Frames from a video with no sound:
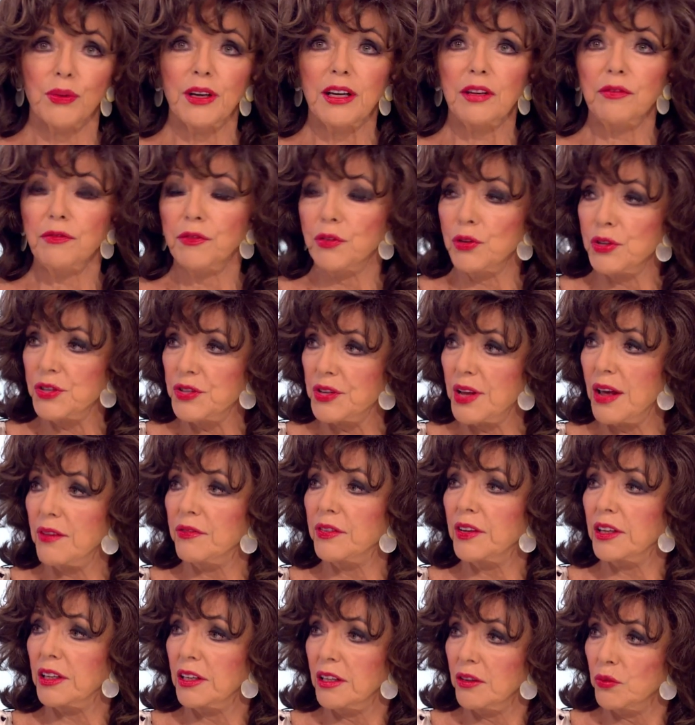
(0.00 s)

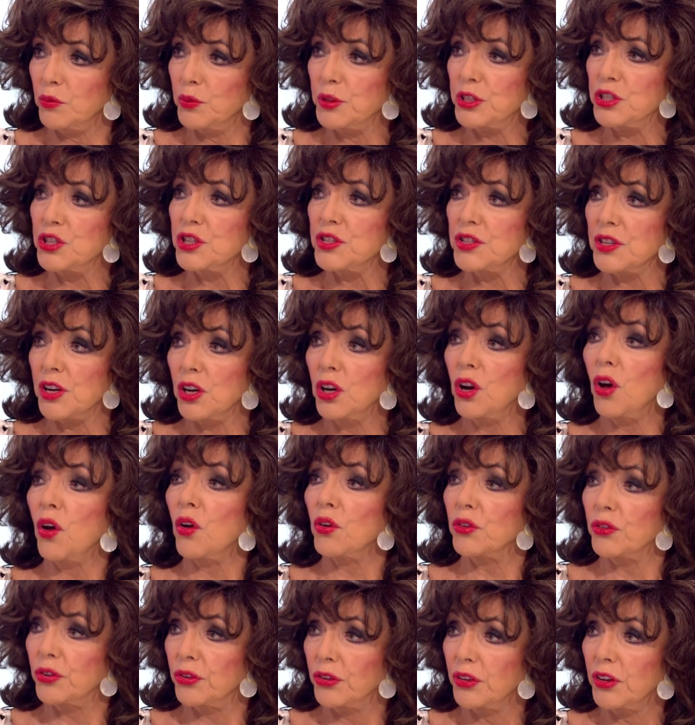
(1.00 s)
24/7, which is a
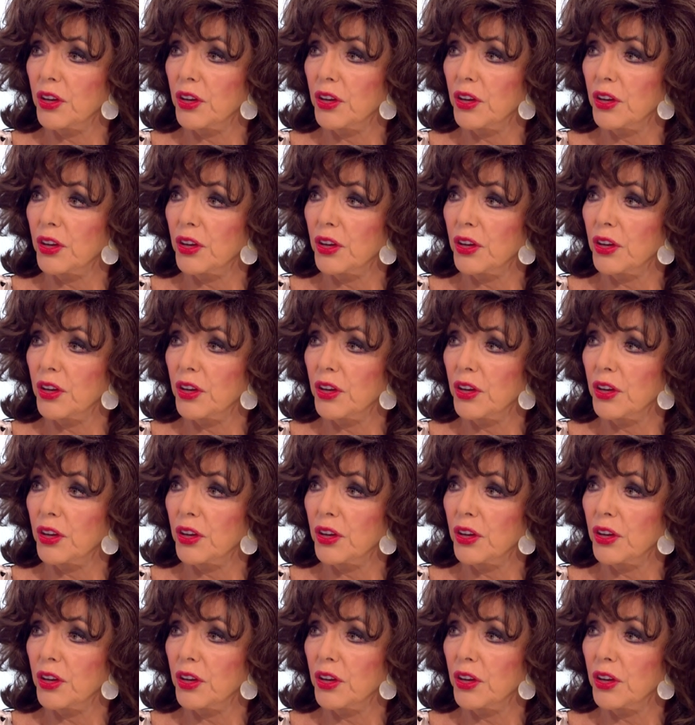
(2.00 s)
lot.